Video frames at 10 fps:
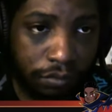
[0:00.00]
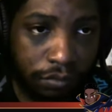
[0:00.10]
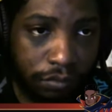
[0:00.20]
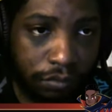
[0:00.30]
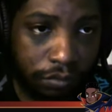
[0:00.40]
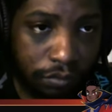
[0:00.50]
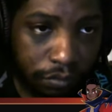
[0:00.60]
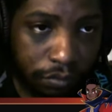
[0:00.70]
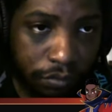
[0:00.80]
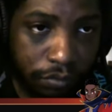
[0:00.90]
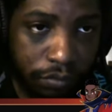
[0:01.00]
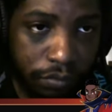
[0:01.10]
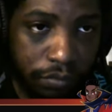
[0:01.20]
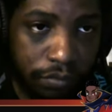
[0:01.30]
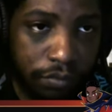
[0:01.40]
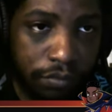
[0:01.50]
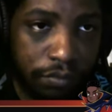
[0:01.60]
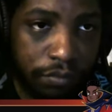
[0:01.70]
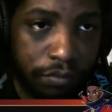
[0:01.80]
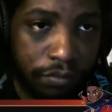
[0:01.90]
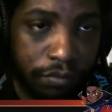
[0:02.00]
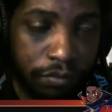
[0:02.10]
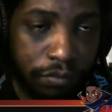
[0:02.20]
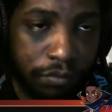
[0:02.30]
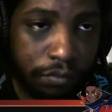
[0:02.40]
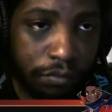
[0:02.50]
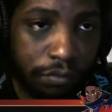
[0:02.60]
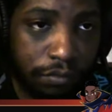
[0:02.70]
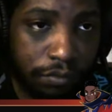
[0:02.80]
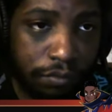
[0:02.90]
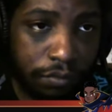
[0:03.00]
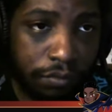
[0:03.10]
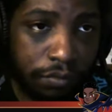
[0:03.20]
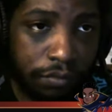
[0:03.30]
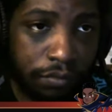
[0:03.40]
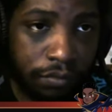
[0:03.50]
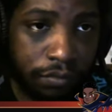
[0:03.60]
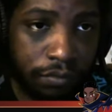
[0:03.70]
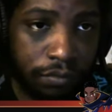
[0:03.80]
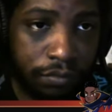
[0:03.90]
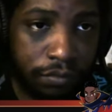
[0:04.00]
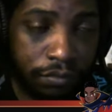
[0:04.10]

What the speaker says: (not speaking)